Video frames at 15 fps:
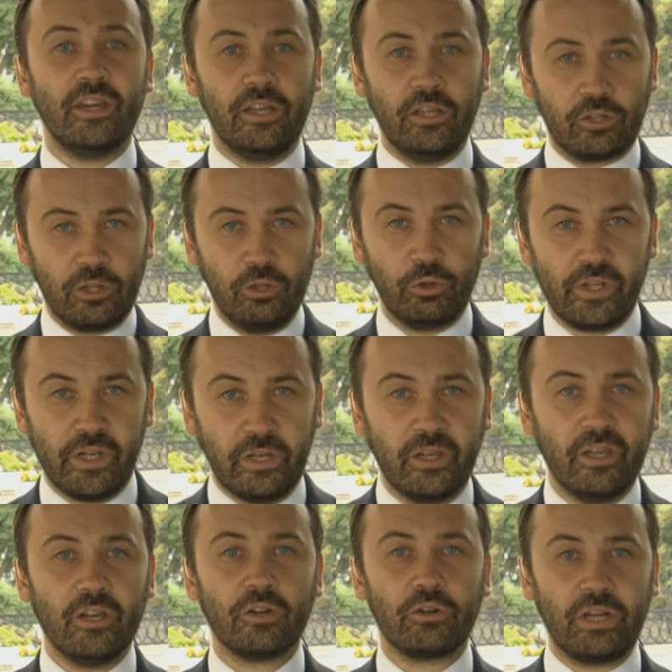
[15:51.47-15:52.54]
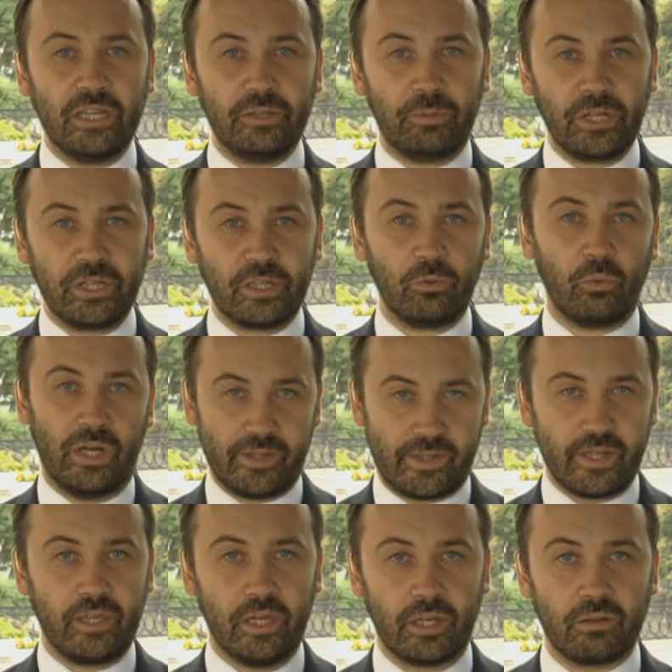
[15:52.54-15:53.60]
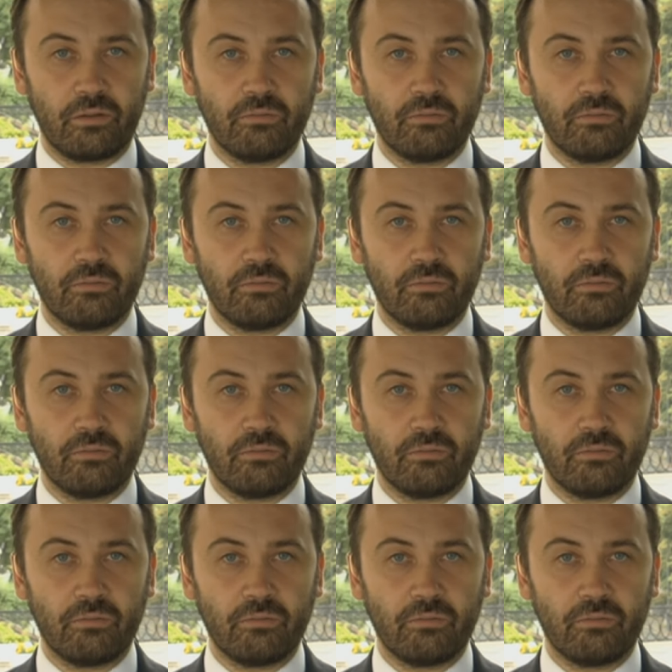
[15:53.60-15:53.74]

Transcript: including Great Britain once again.